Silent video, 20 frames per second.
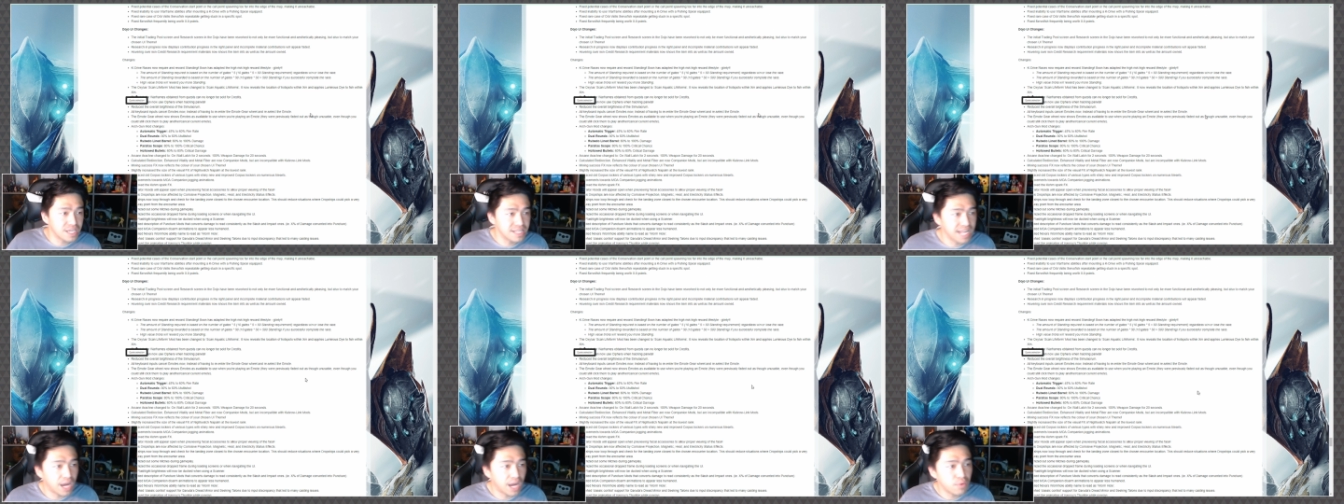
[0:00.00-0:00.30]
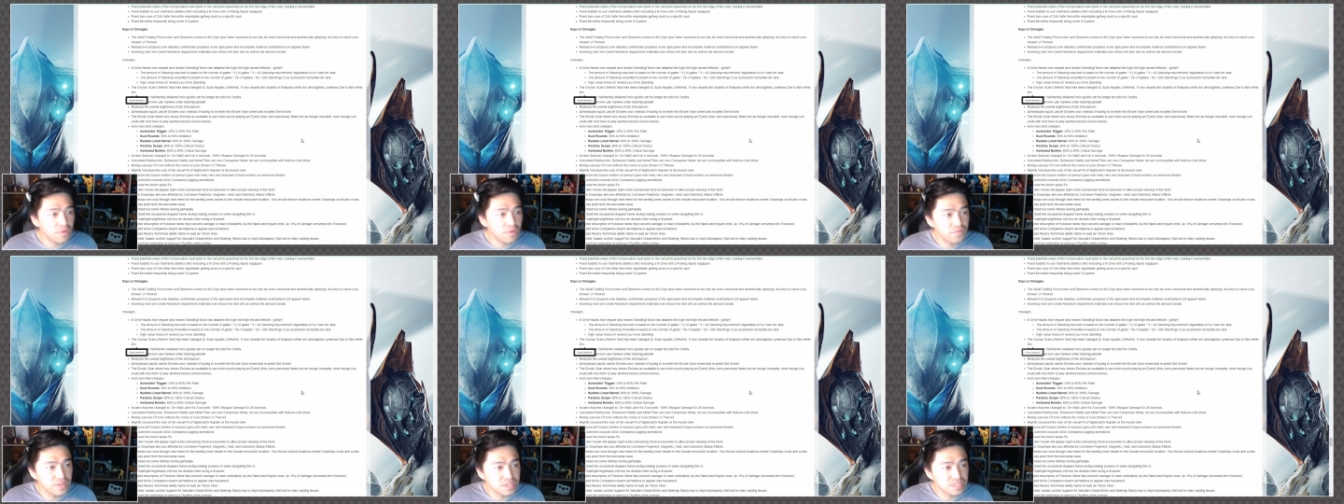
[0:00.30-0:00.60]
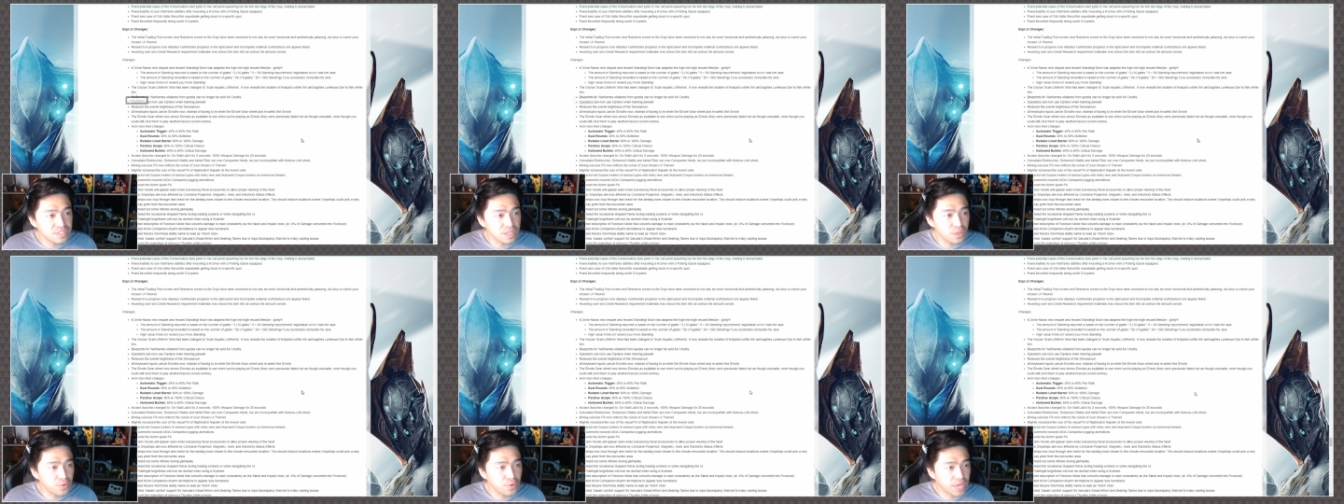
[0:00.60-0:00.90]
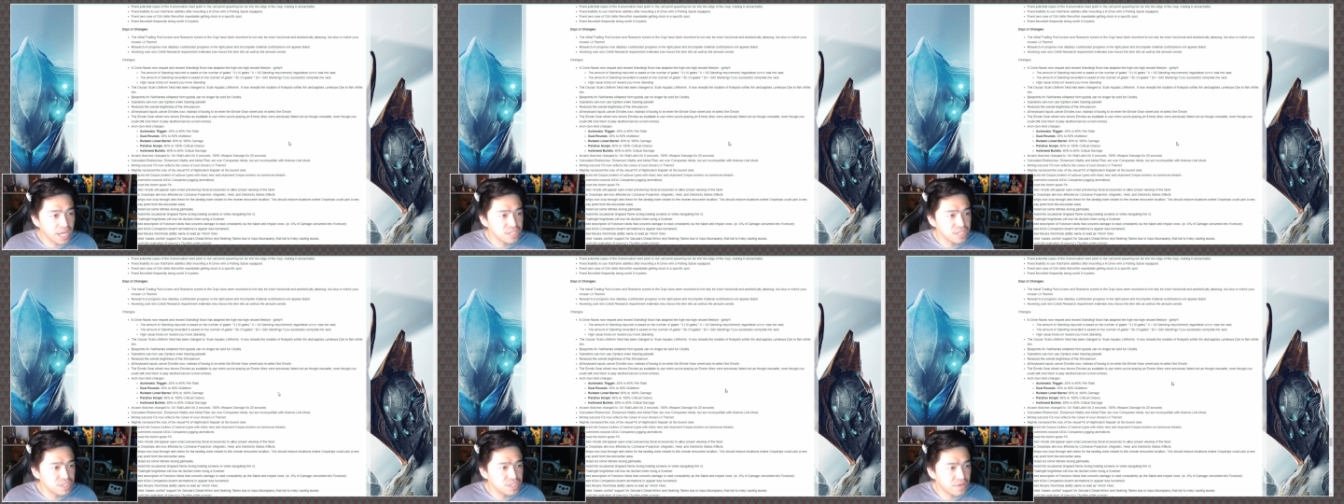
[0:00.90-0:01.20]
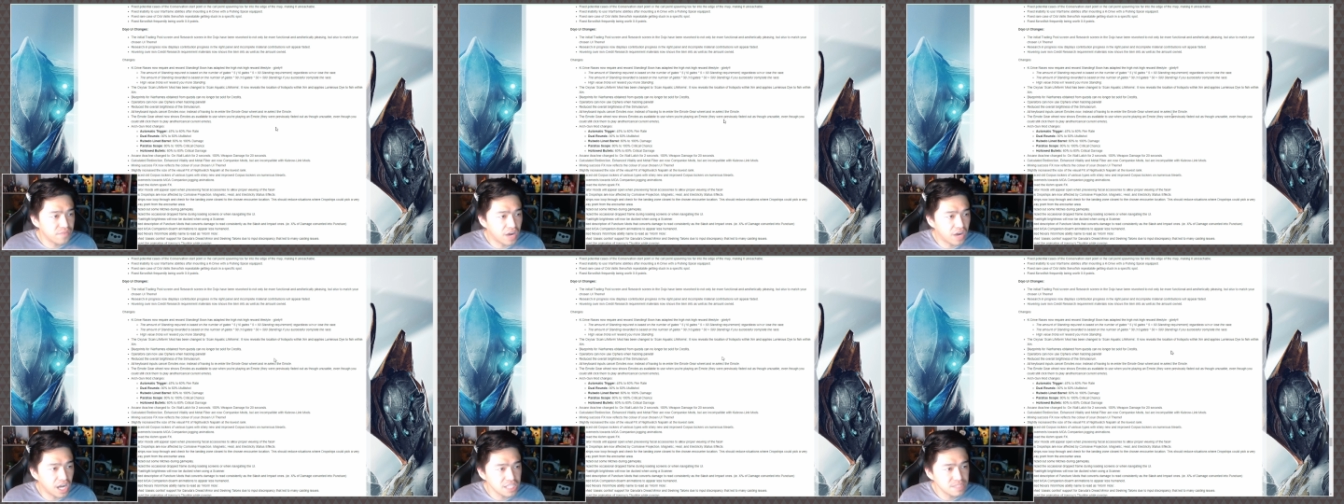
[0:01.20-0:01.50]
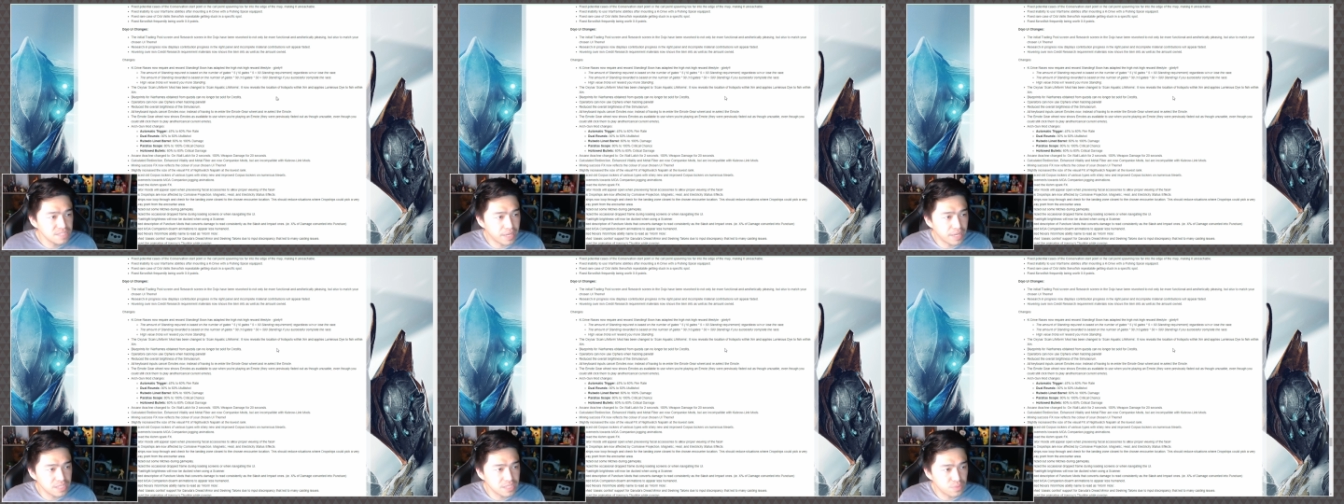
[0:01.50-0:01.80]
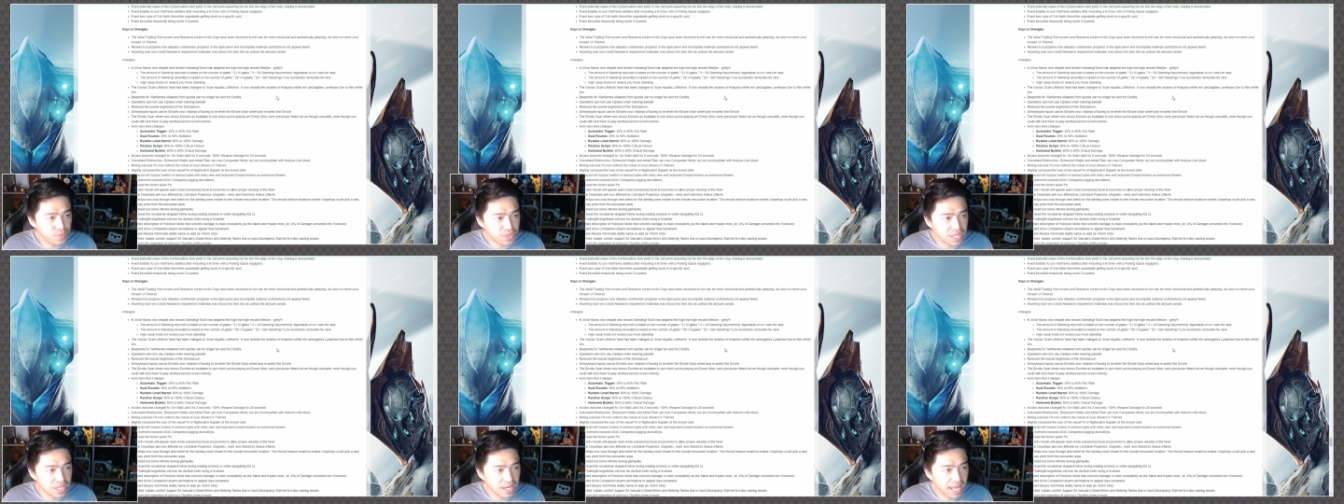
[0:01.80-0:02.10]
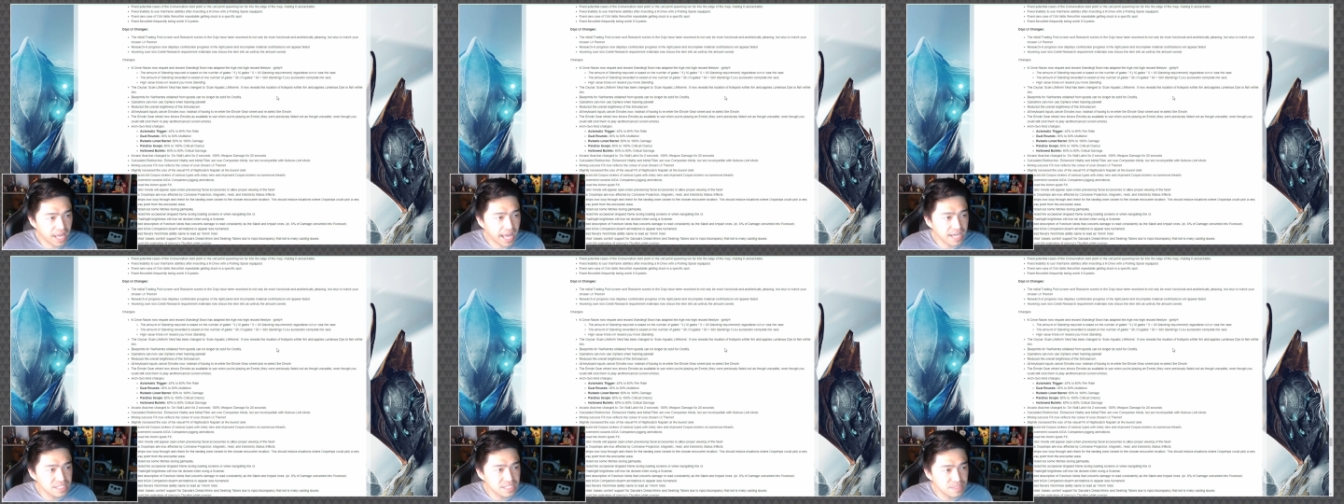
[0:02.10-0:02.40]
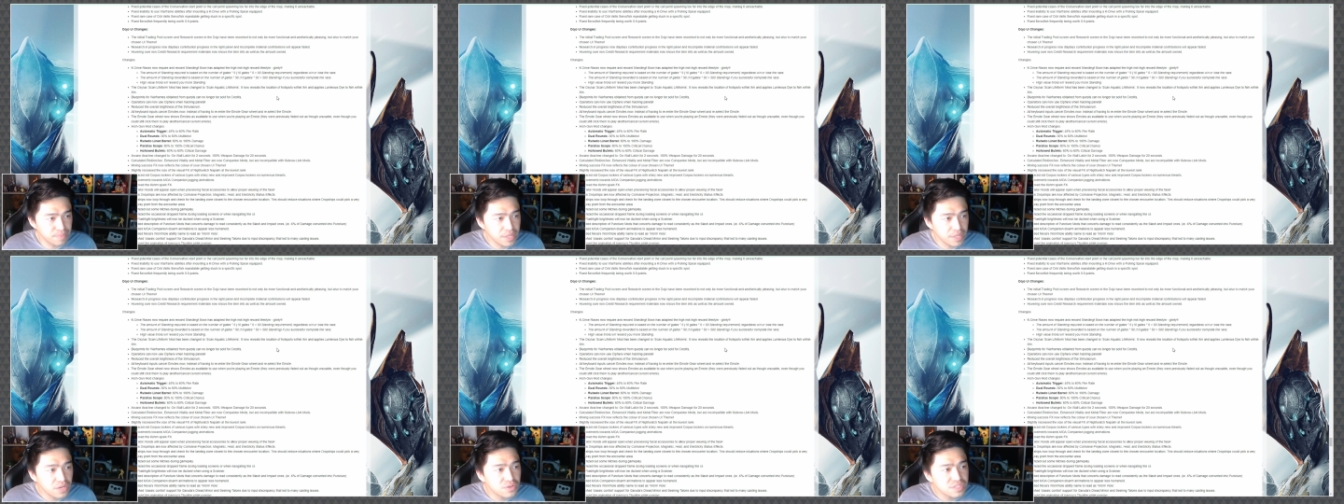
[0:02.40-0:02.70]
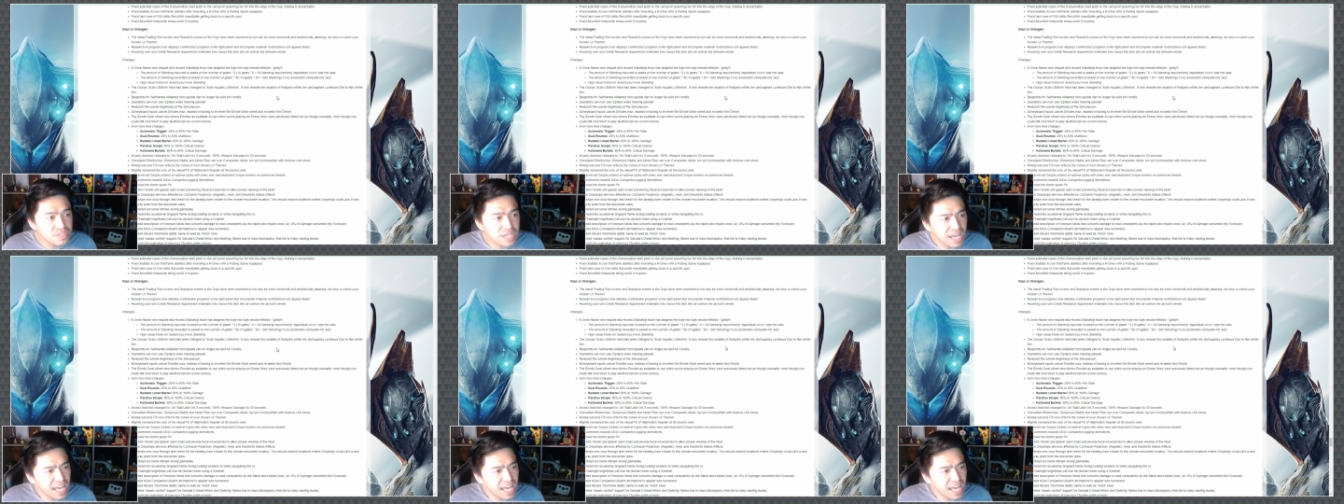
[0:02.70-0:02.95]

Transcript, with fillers: and now reveals the location of hotspots within X meters